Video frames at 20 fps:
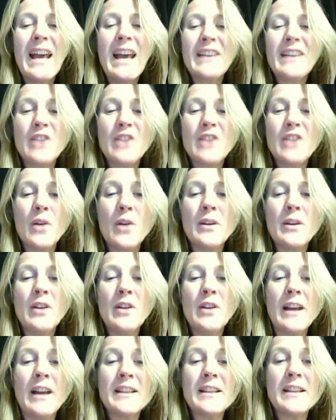So
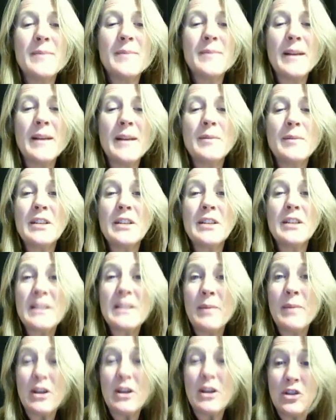I expect
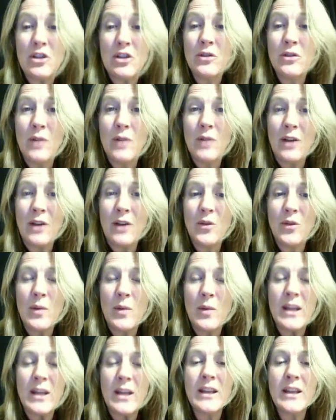participation throughout the
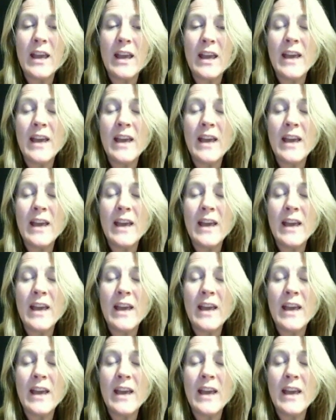week,